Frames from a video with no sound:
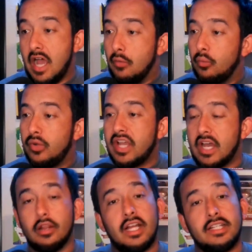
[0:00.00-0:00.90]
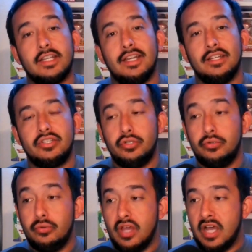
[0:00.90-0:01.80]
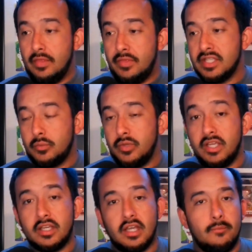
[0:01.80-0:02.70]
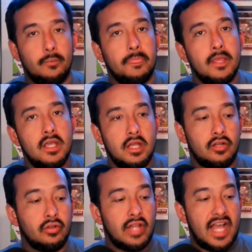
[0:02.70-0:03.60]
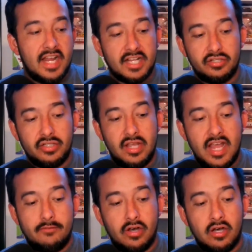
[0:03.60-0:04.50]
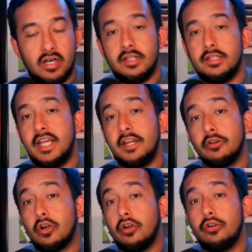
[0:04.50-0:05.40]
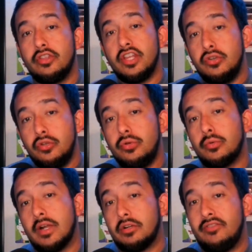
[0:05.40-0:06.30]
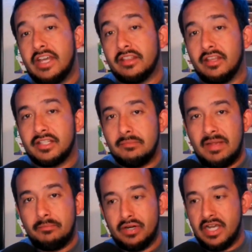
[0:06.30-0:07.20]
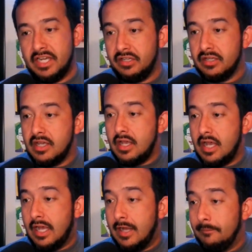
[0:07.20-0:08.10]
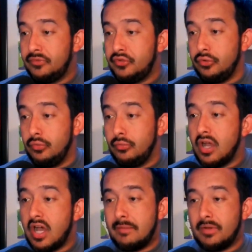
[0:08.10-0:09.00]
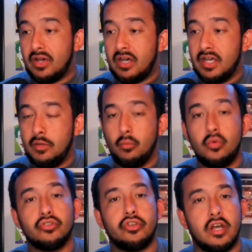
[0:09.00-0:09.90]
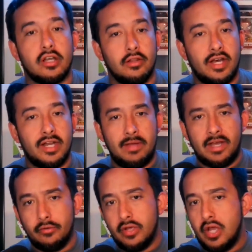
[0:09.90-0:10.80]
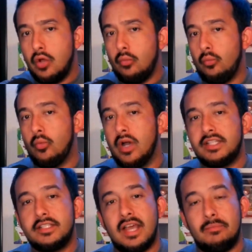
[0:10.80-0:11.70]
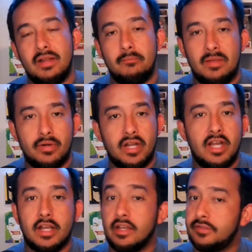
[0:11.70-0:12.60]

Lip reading: We got a lot to get into this week. Glad actually to have on Tanner Gardner, the new director of athletics at Pepperdine, to hop on, and we'll talk a lot about what's happening at Pepperdine.